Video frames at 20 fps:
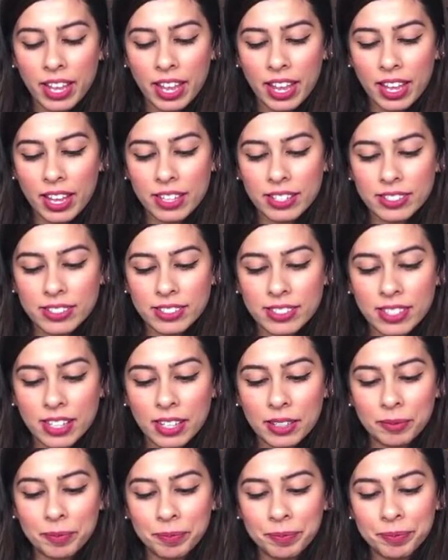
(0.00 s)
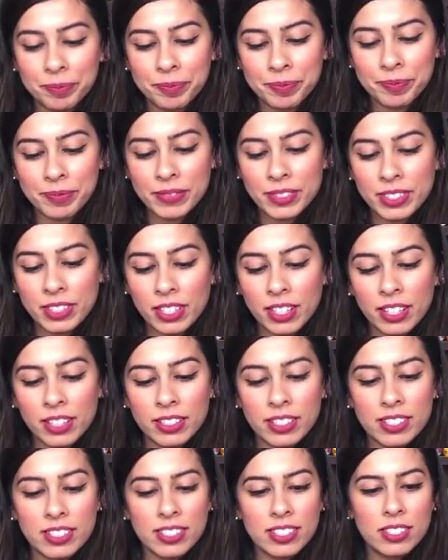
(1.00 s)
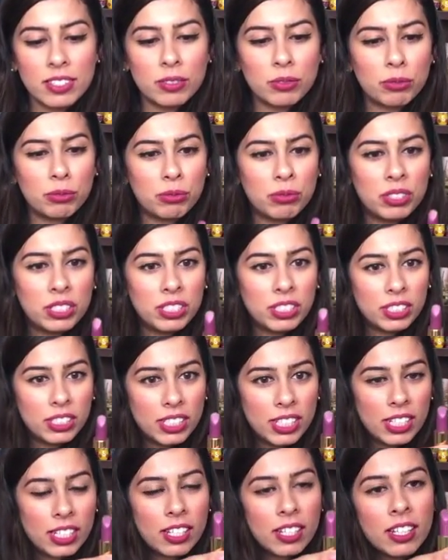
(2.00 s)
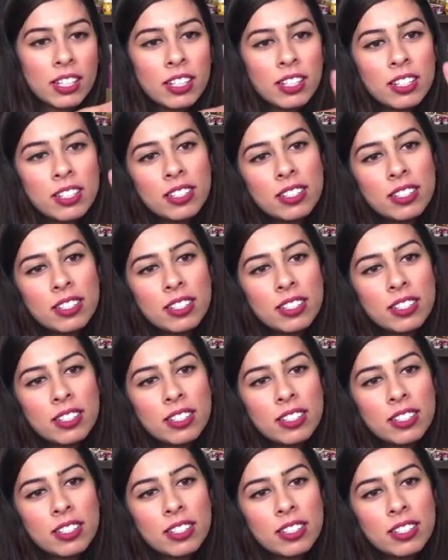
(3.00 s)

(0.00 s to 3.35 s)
And this is a really